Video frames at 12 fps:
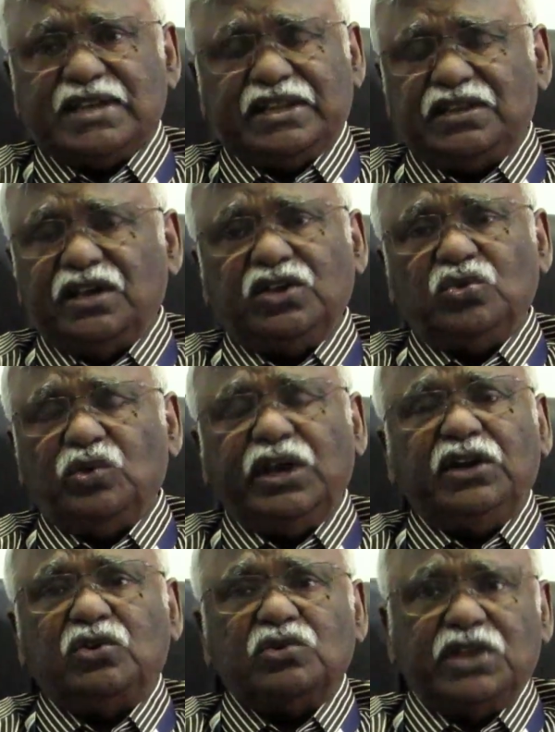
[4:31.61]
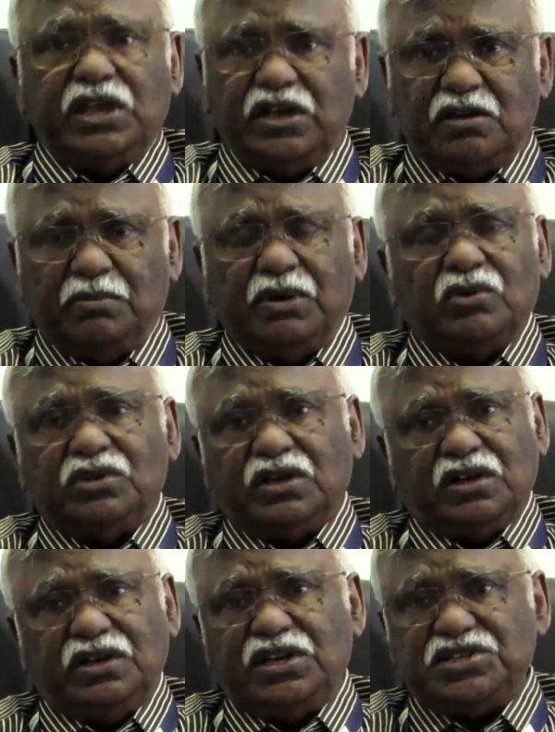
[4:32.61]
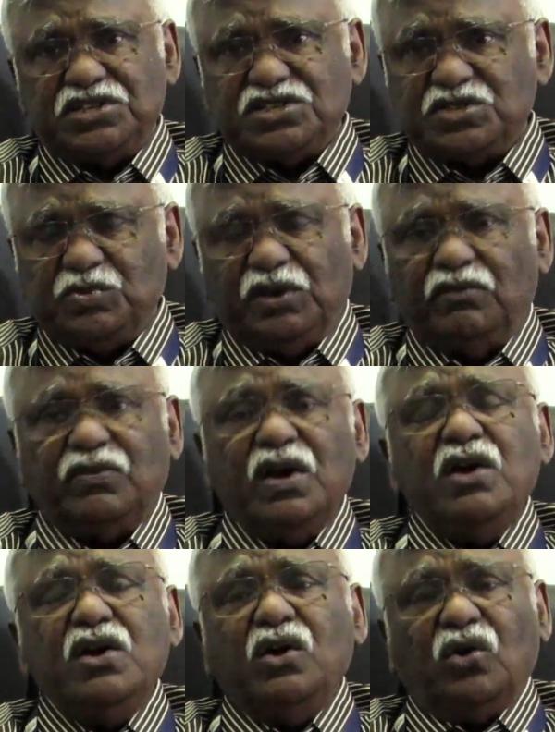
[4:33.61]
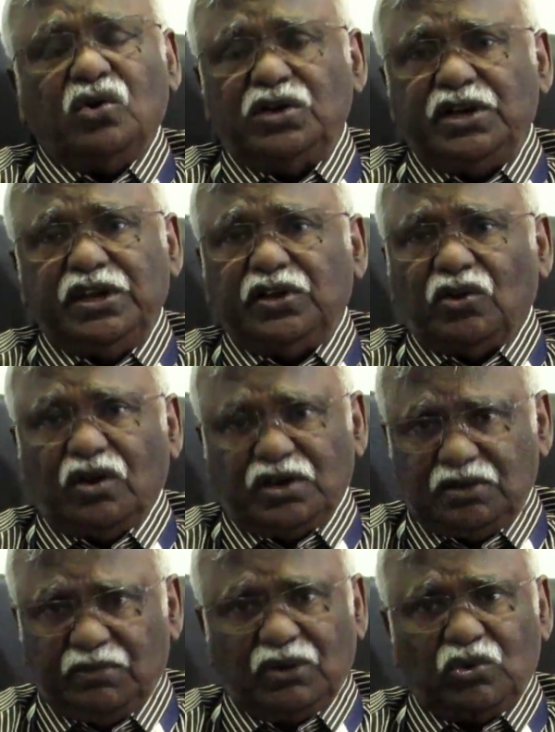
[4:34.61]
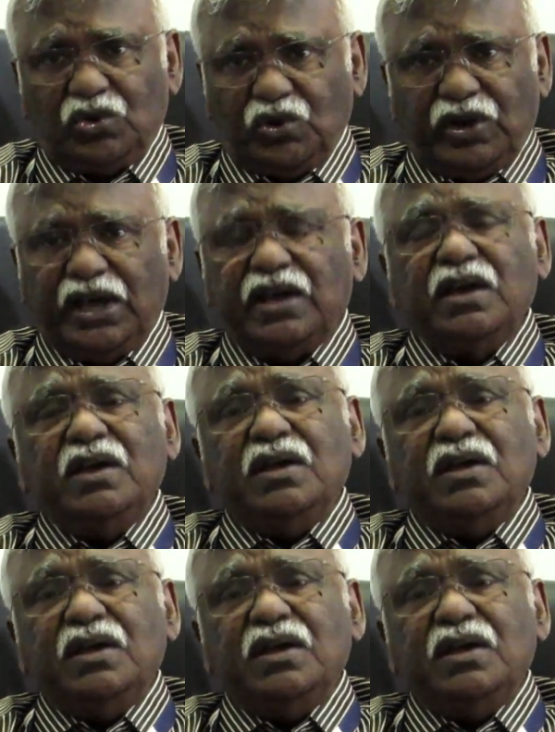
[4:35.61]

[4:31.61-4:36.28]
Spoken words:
I think you need to think about the conditions we have already talked about today.